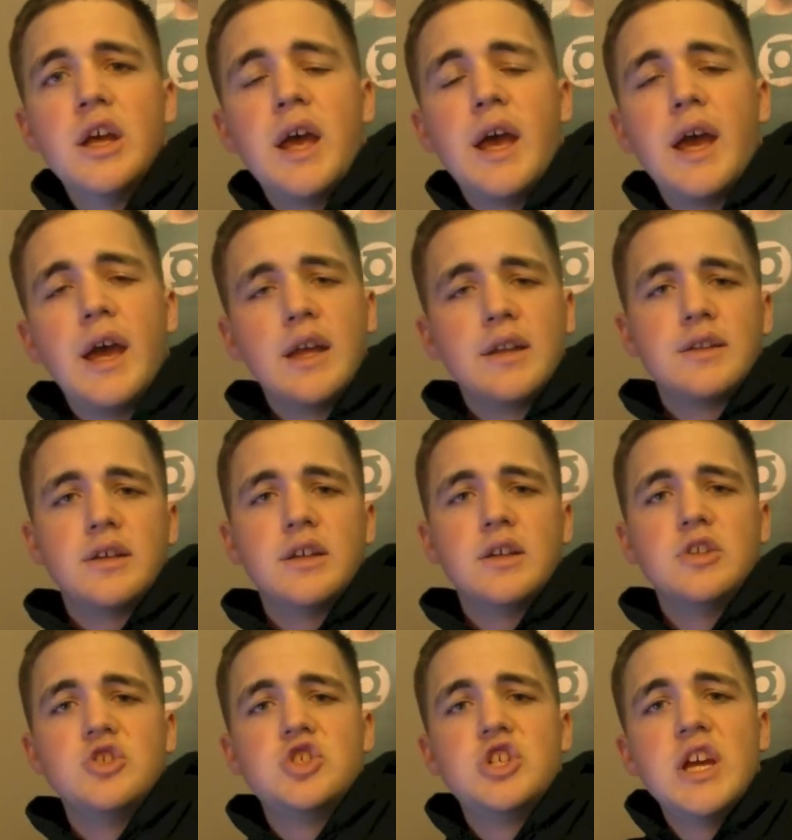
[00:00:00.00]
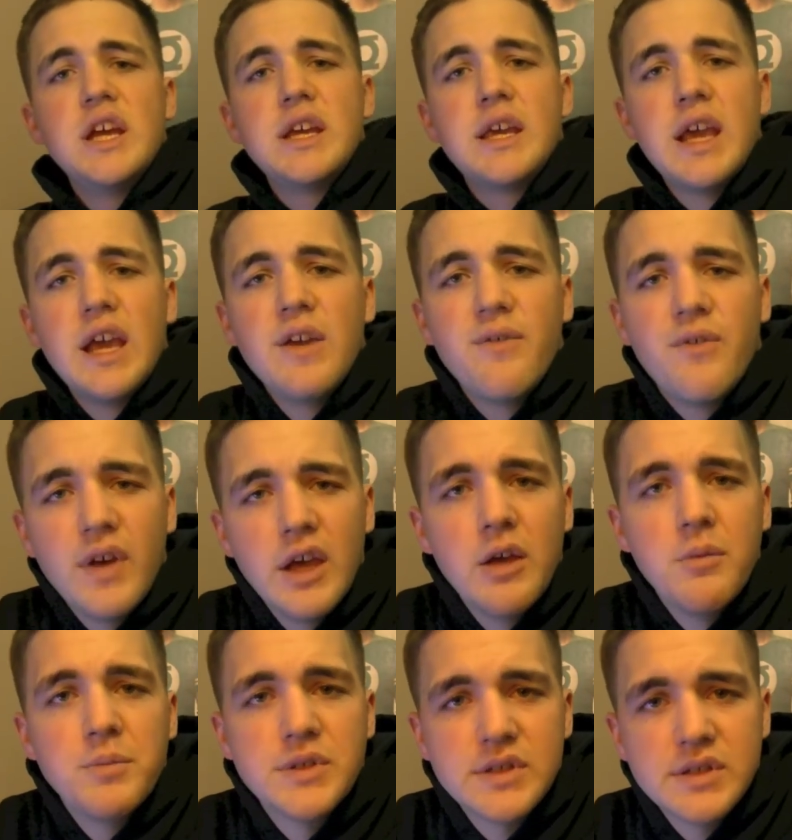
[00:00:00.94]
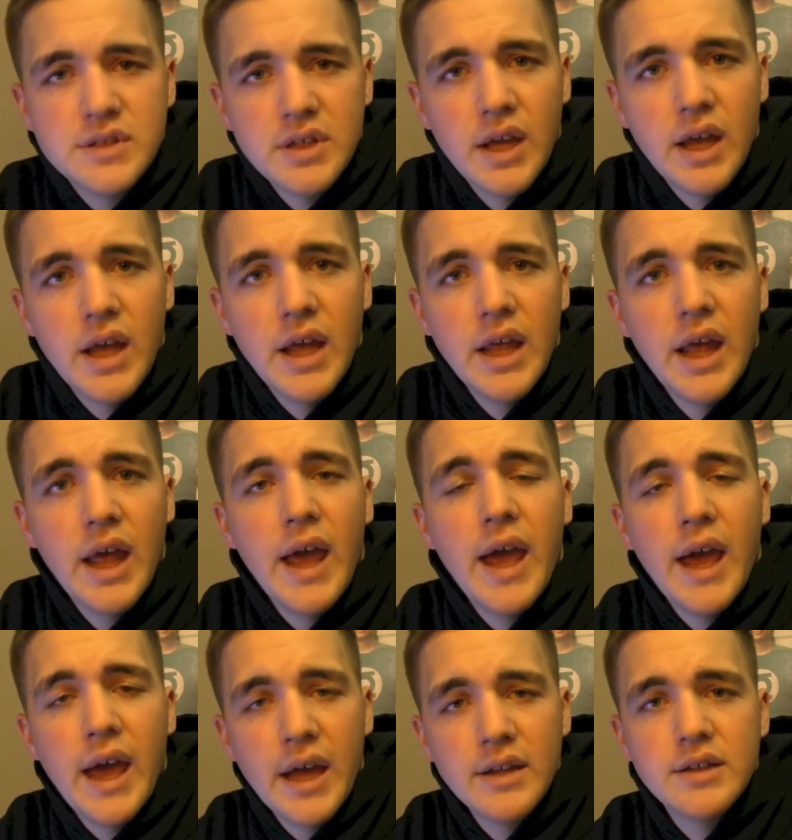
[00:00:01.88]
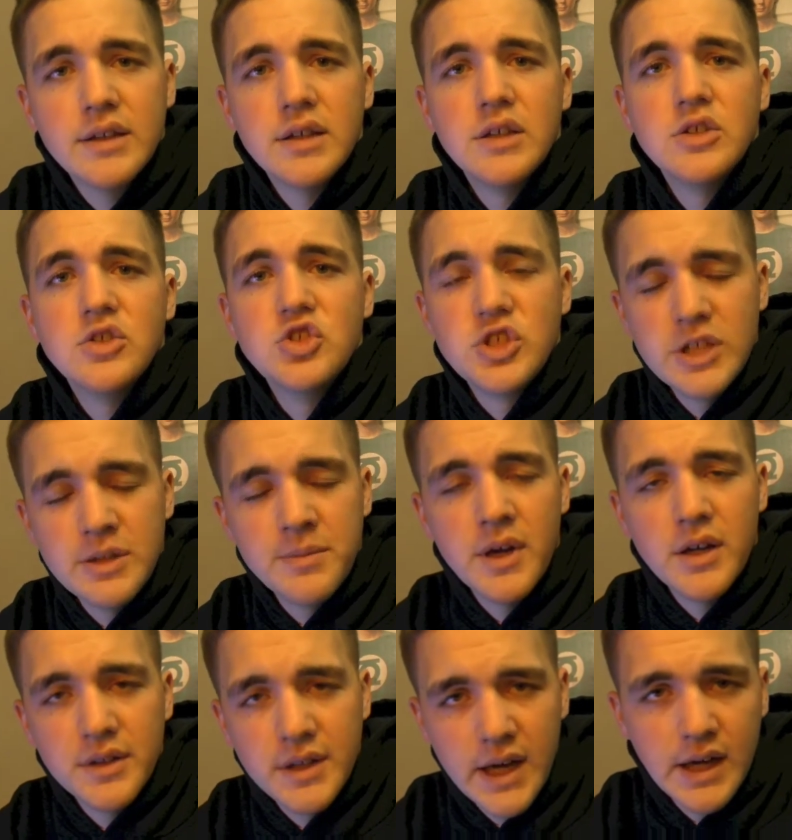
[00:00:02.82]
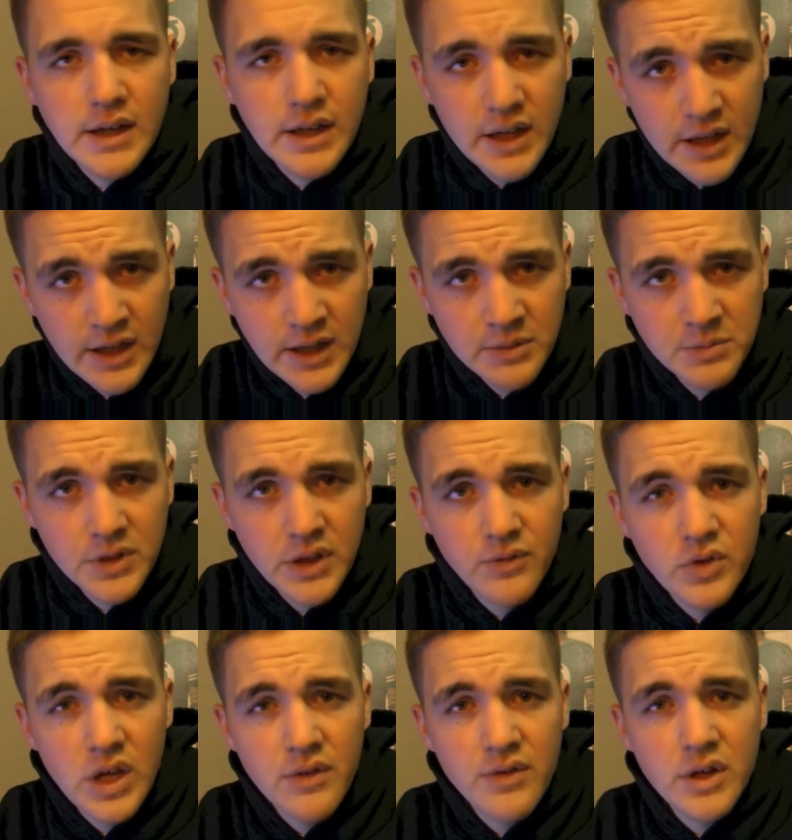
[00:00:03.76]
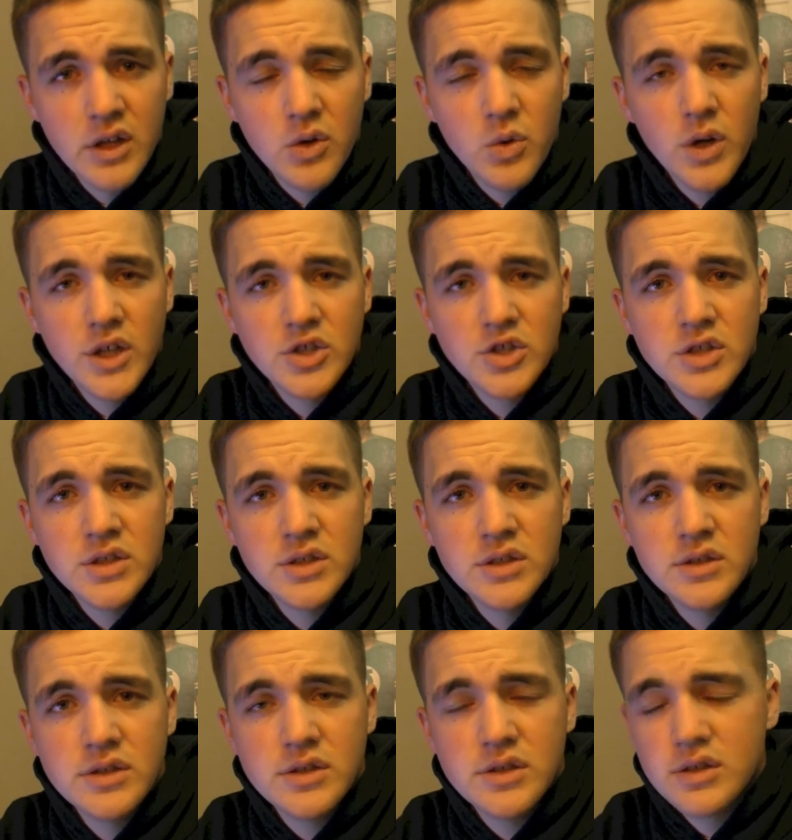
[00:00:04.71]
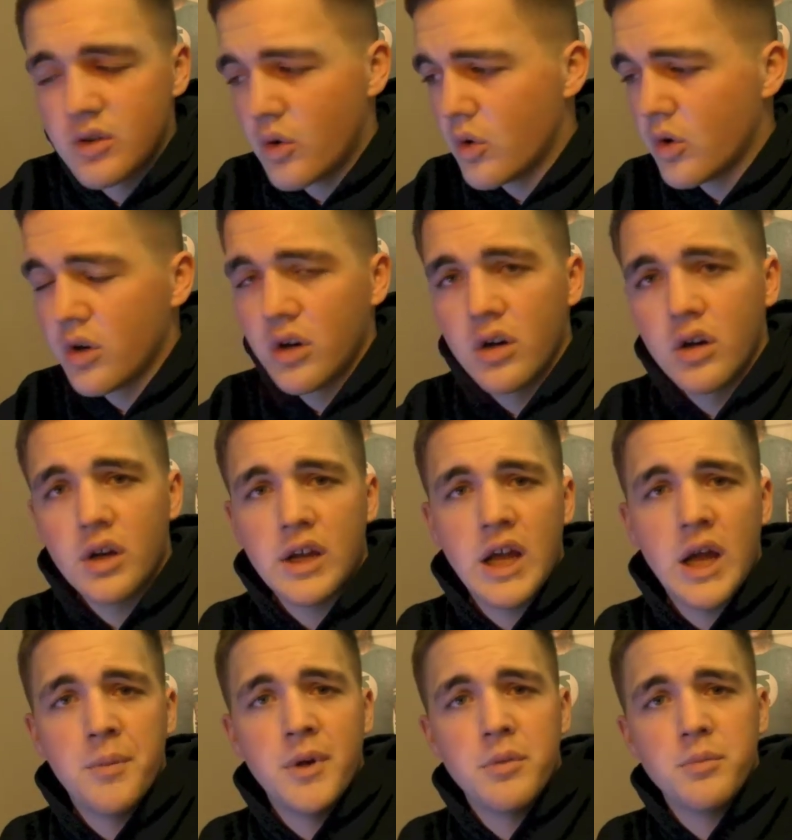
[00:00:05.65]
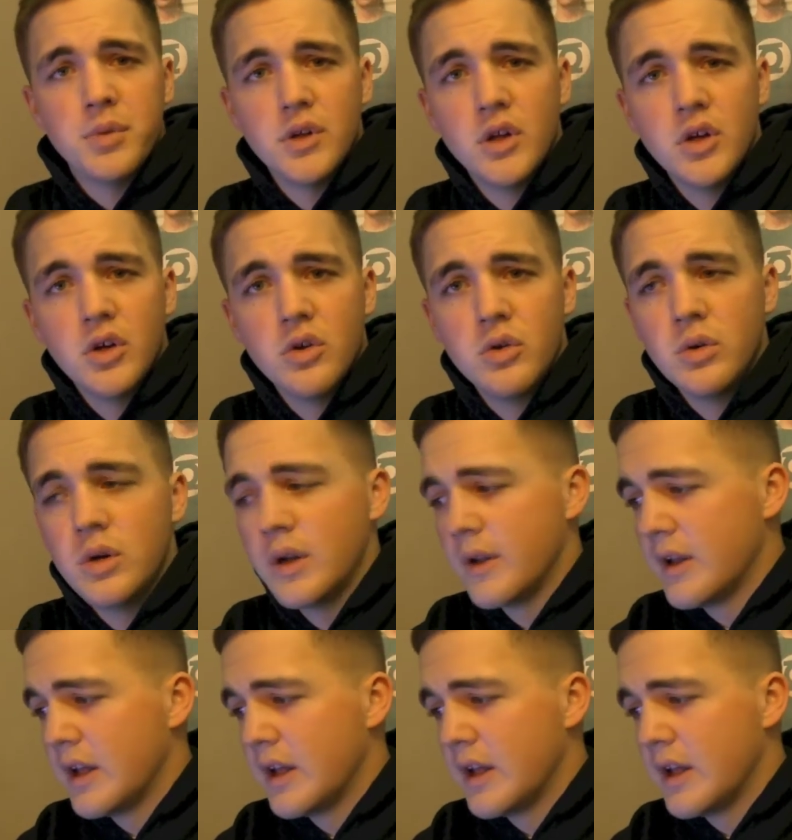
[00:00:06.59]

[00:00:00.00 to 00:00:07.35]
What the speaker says: at jkvapes@gmail.com if you have any questions, or comment below.